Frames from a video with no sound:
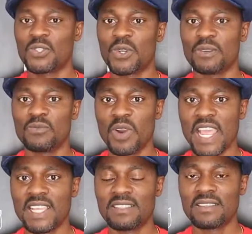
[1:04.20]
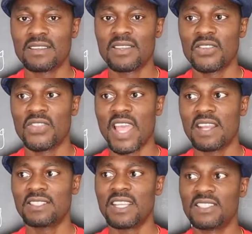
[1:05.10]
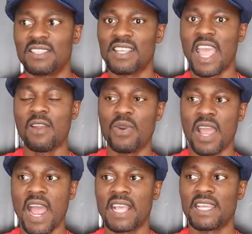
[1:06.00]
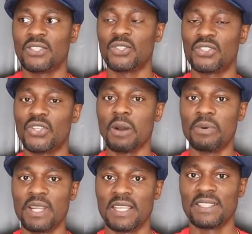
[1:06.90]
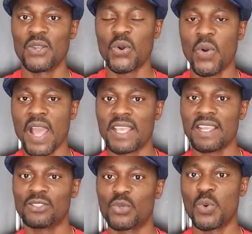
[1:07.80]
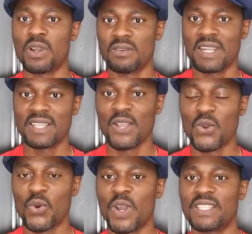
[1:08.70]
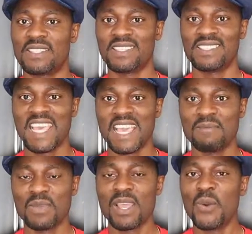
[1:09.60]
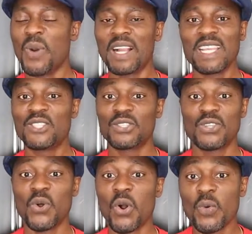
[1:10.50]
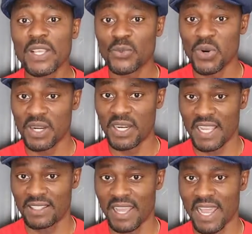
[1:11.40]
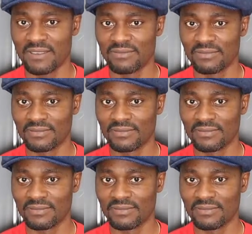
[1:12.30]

a certain rate, then since it's area, I can just double it, or I can square it, or it's the same. Well, it doesn't always work like that.